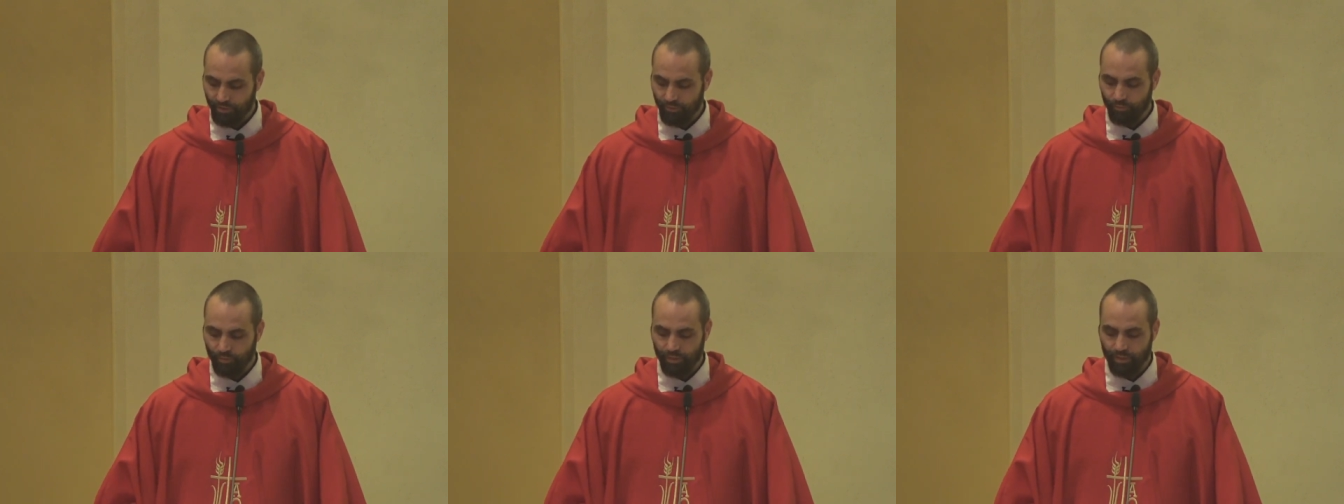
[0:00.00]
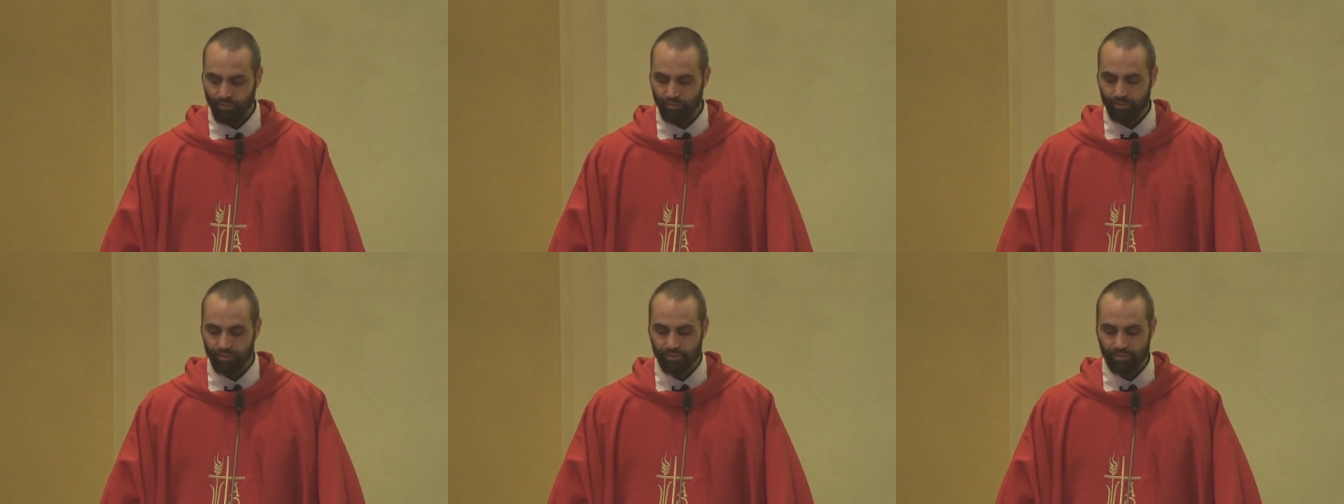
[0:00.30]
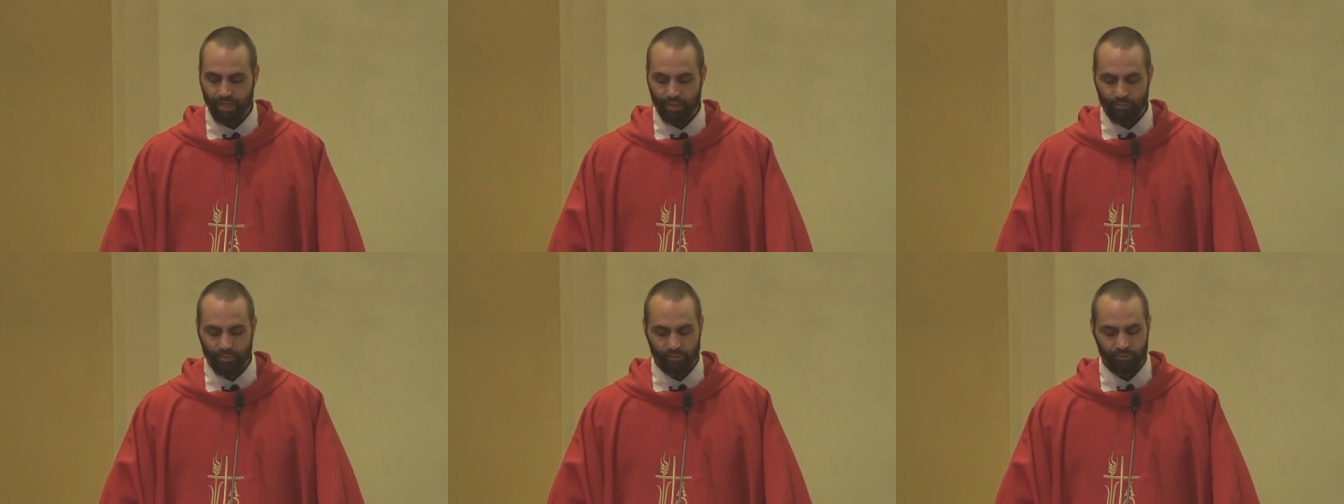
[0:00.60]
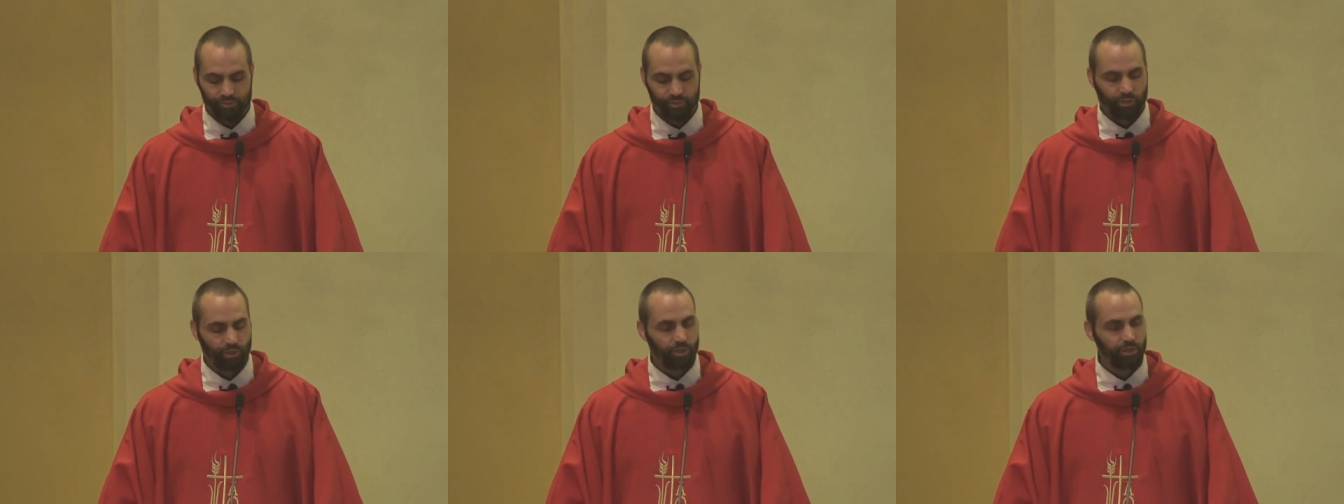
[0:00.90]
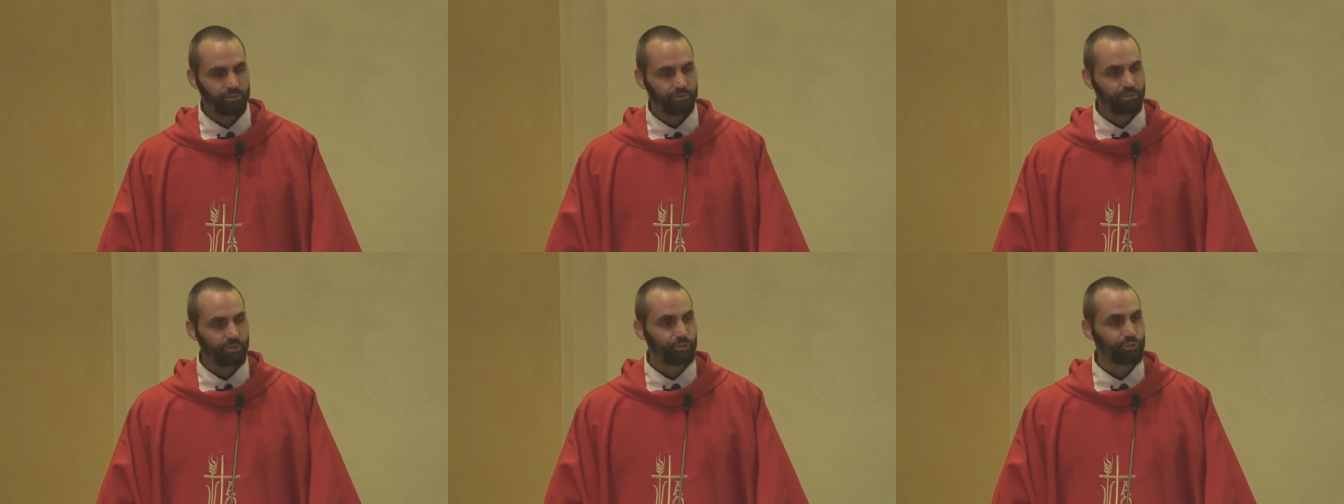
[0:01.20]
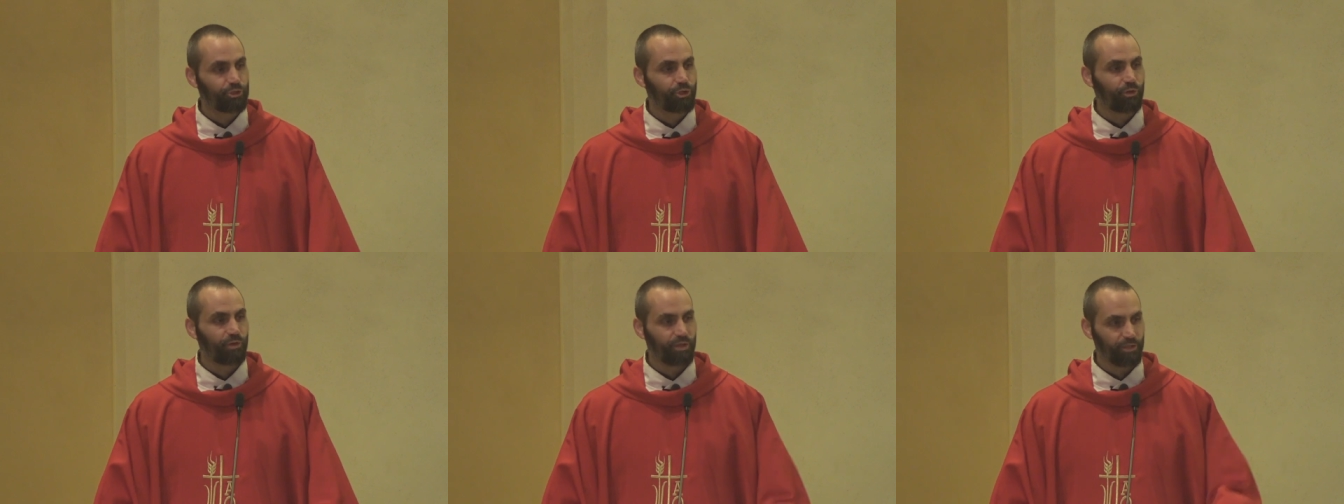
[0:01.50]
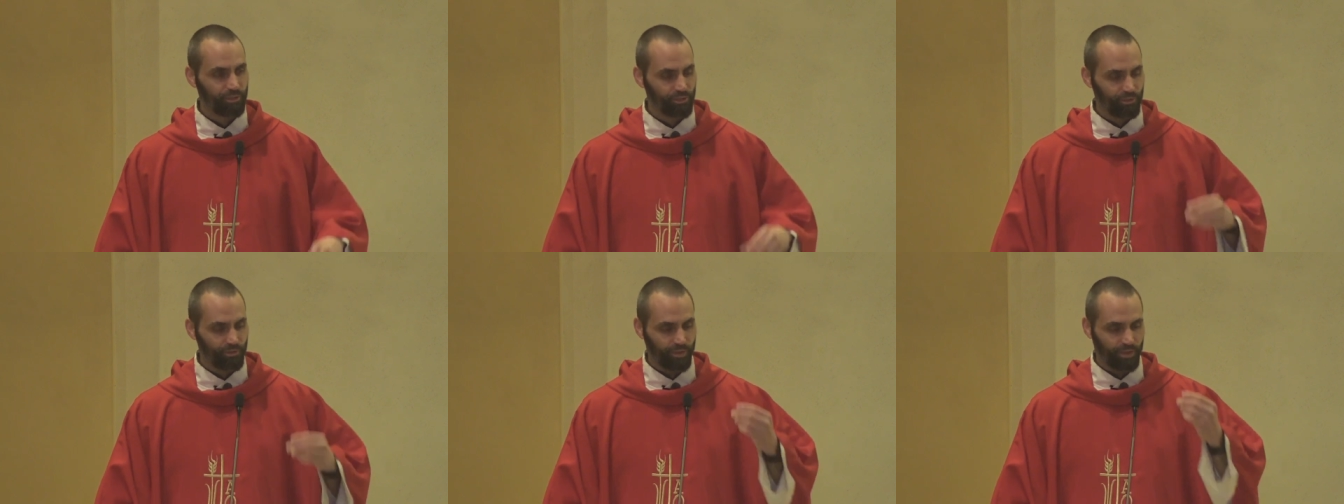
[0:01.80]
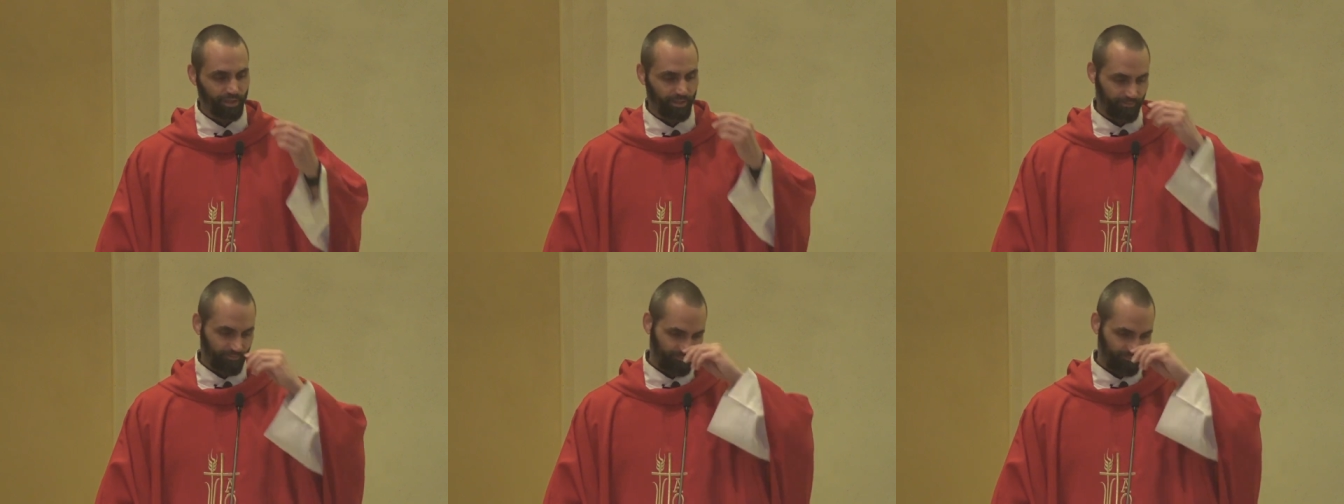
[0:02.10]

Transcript: one, one time I was called to jury duty.